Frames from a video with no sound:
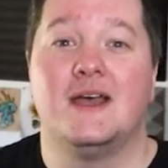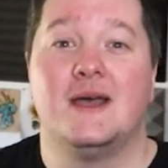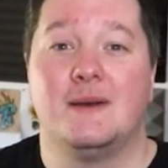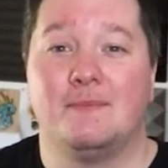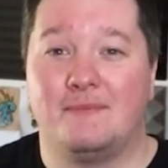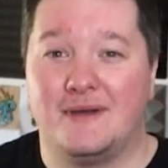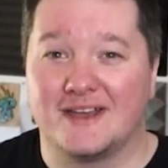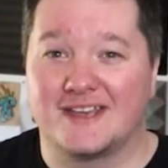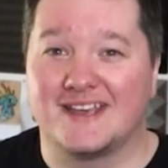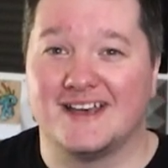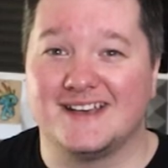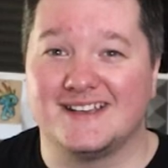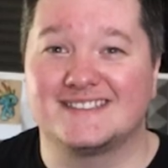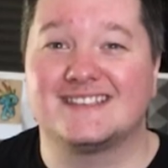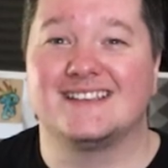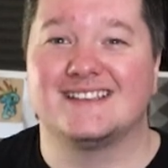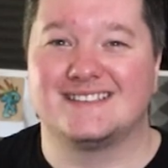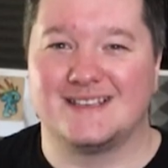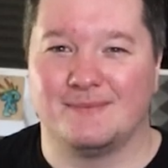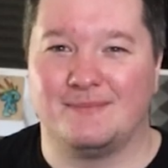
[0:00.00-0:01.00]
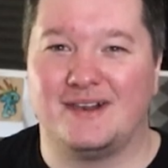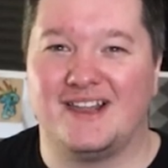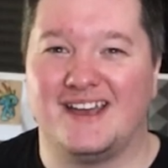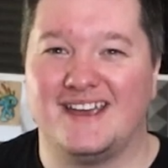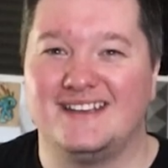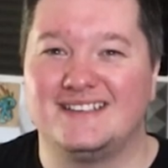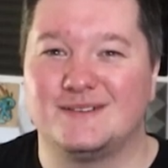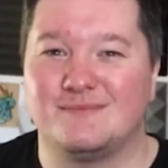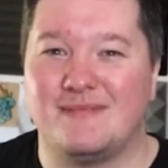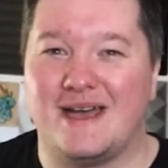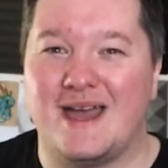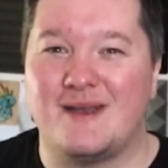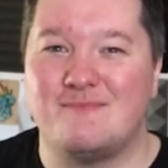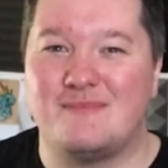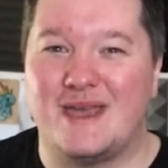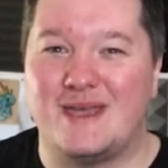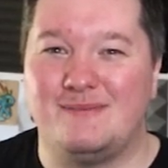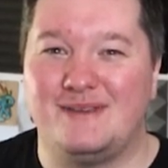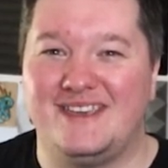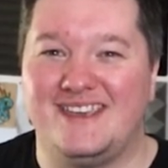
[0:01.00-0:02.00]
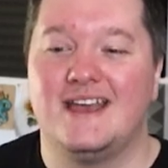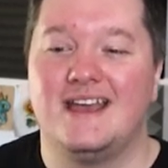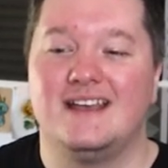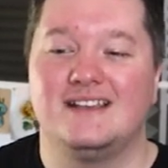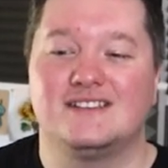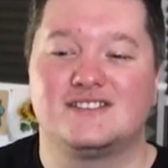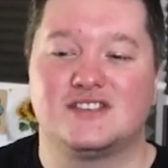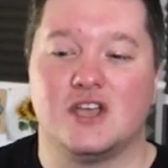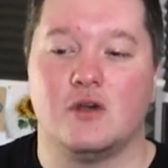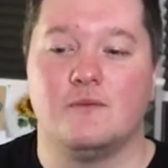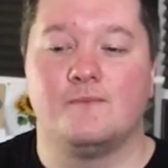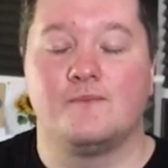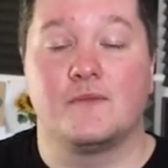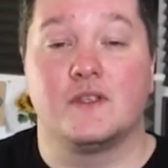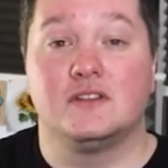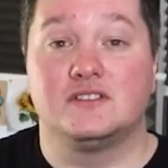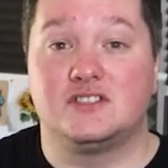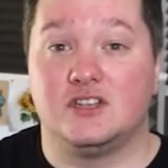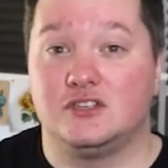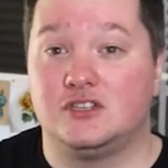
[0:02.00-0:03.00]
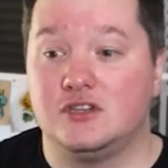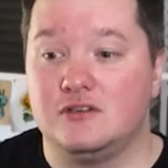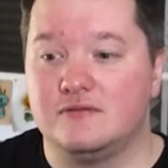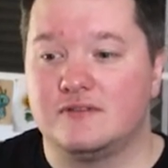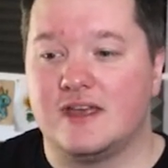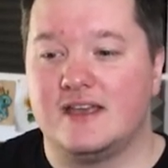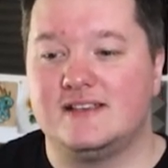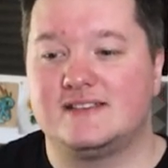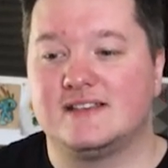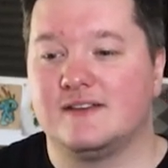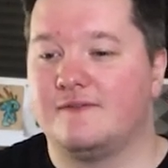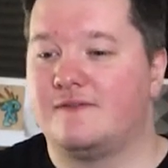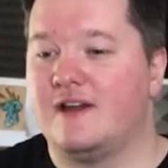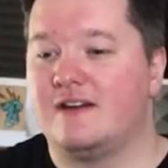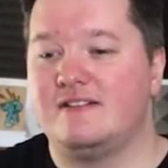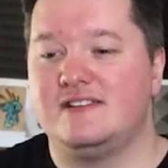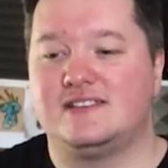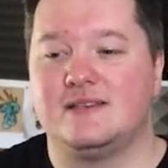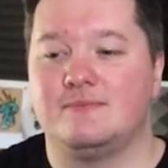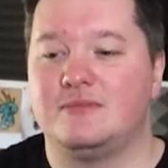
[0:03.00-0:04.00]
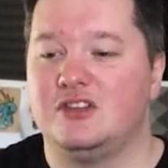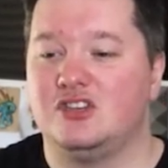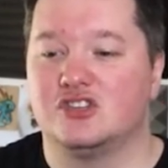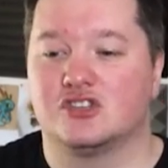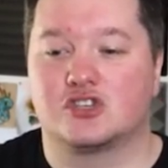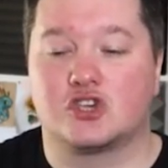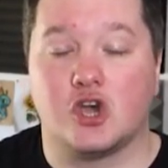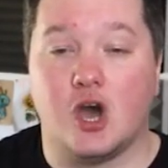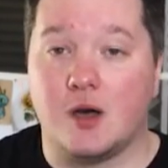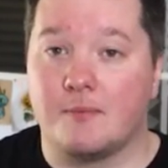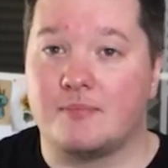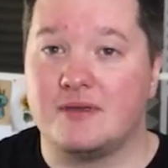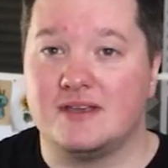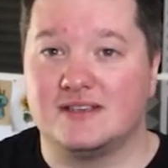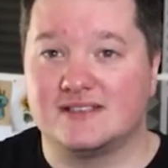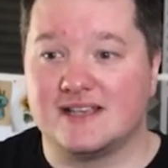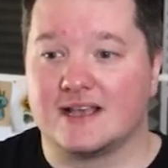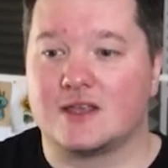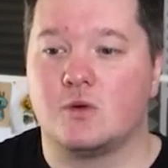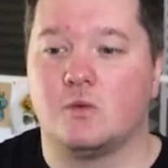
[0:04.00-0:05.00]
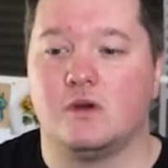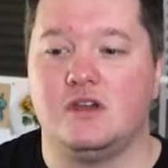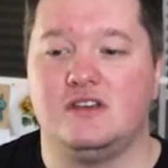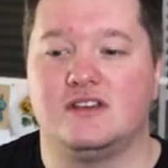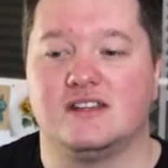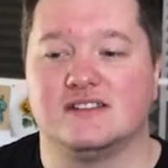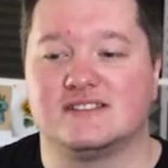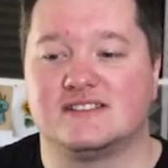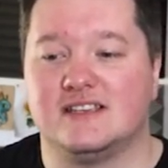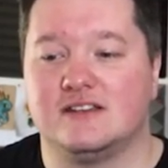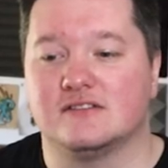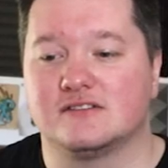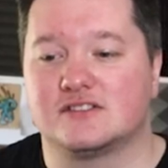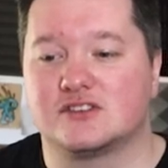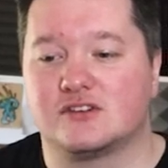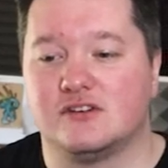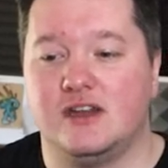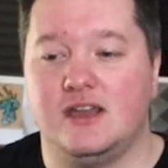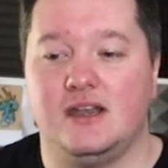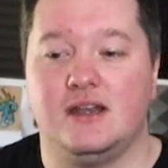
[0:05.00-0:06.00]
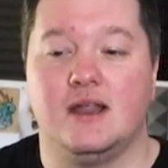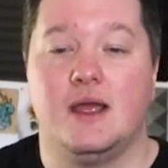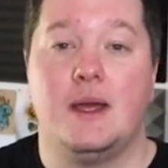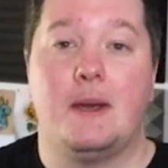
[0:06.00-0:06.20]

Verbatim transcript: Because supply and demand, baby. So to do this, very simply just copy exactly what you can see on screen.